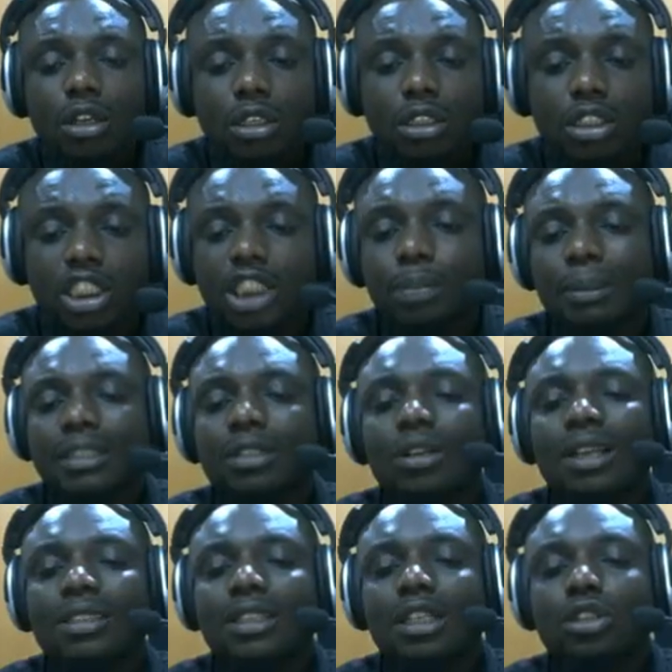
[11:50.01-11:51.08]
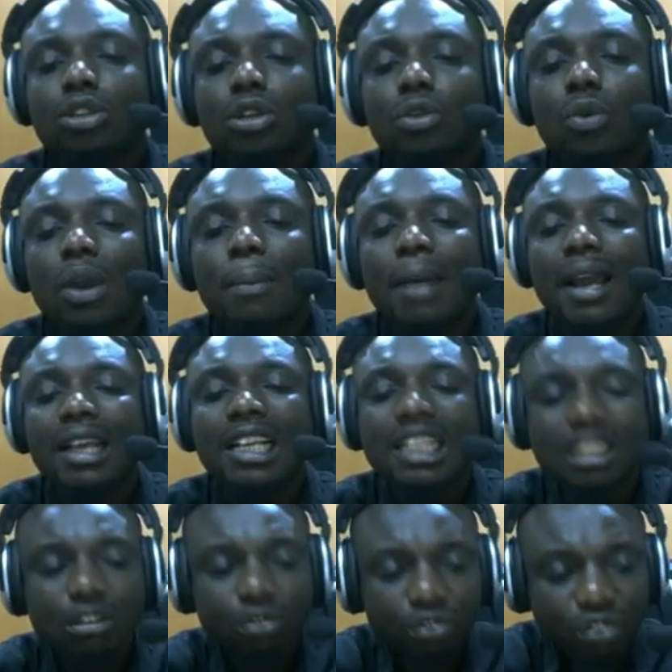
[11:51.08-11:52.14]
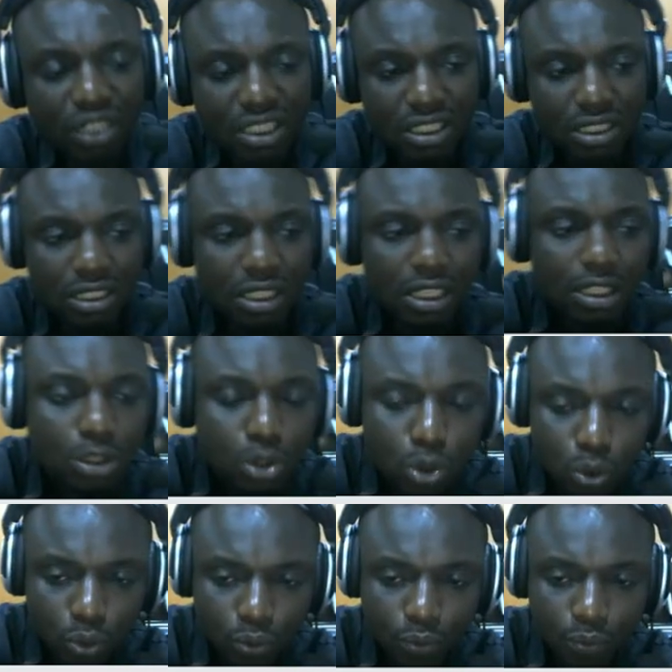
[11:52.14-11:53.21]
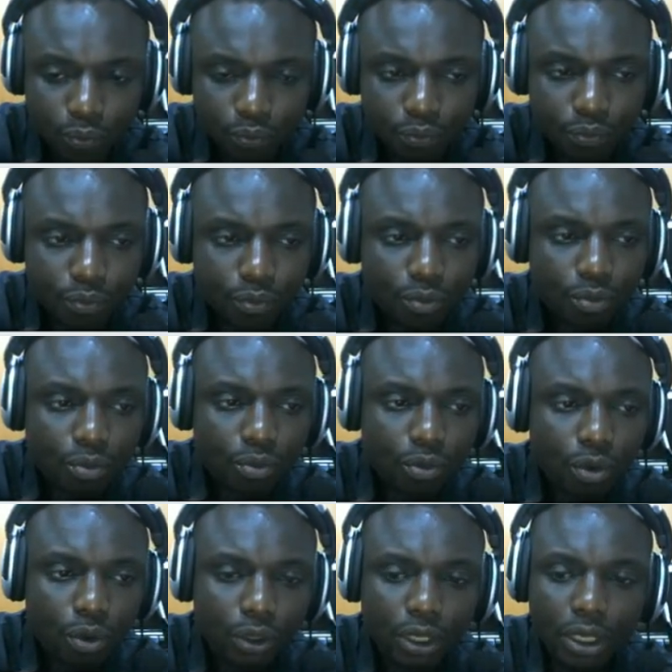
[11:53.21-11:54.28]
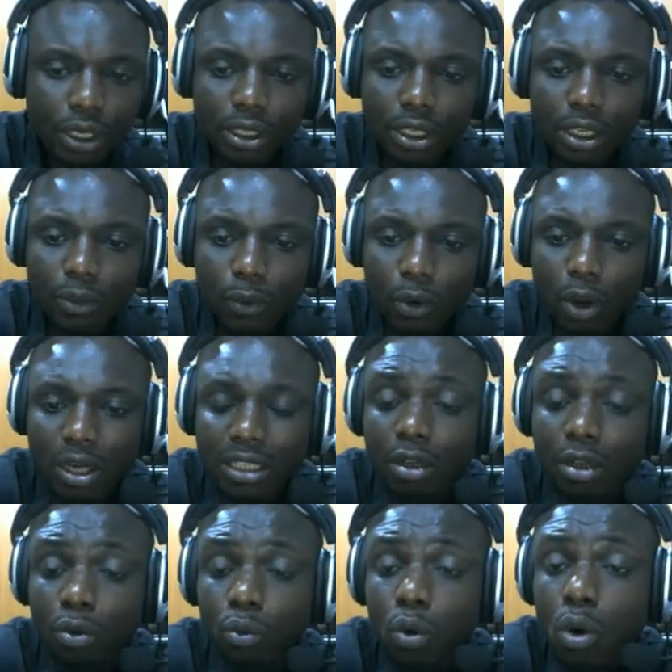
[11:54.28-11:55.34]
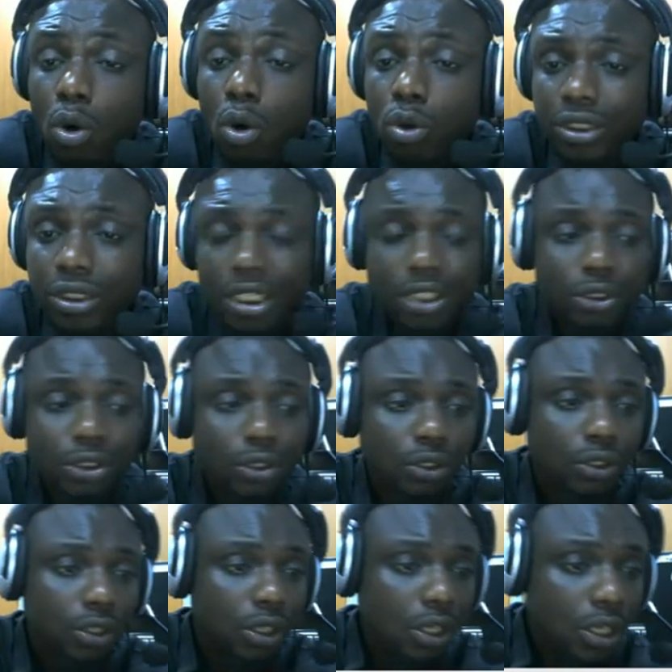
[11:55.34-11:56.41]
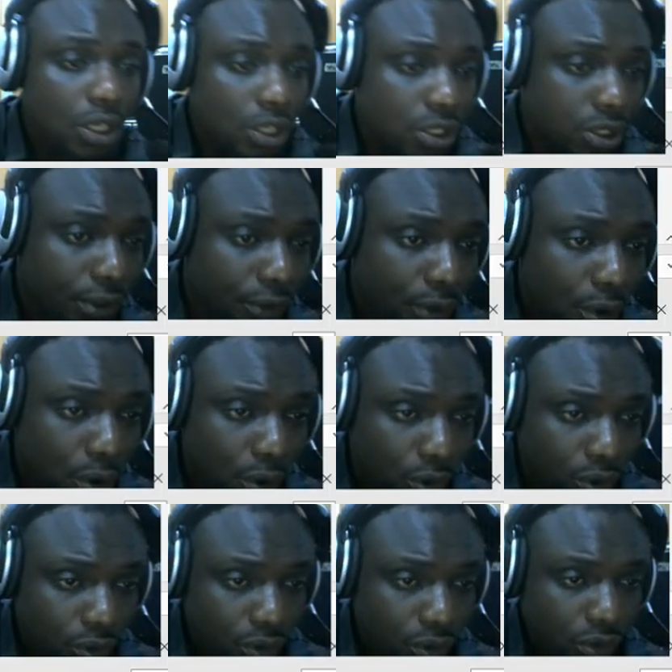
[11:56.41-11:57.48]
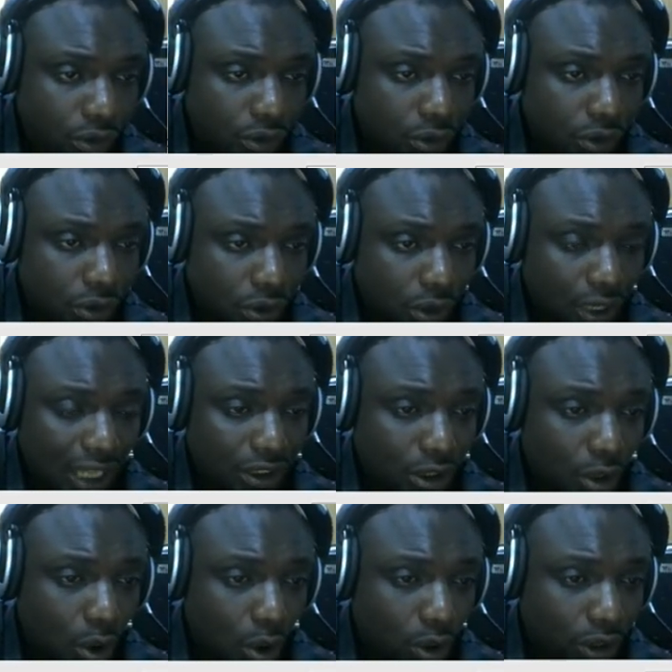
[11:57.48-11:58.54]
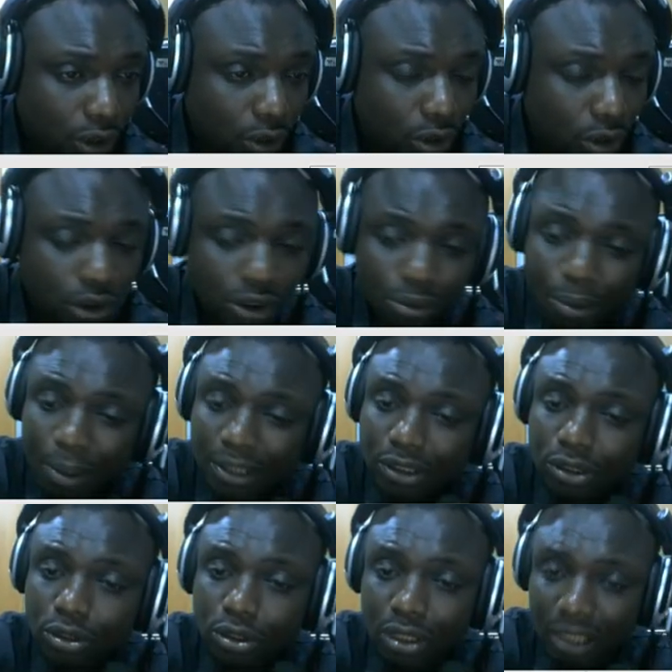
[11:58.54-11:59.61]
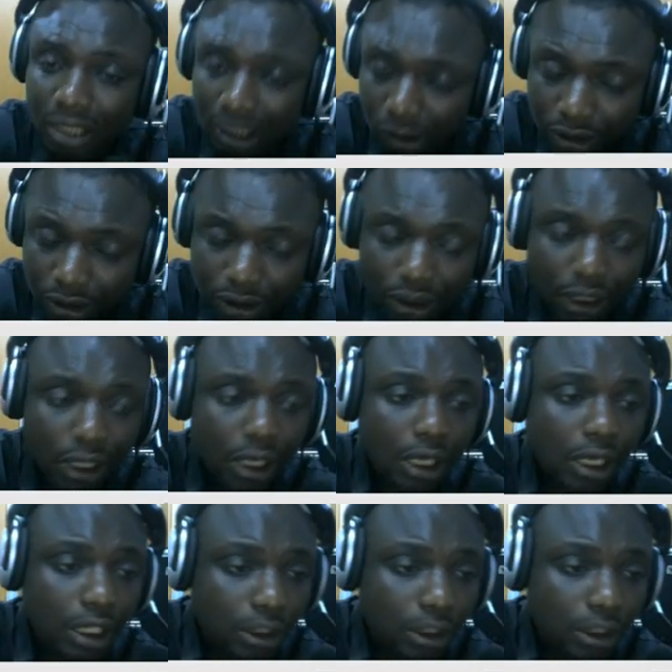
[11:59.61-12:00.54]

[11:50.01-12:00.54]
this particular section whereby it fits into. Okay, we call it the row section. This is the row. You can see all the country. The moment you click on it, it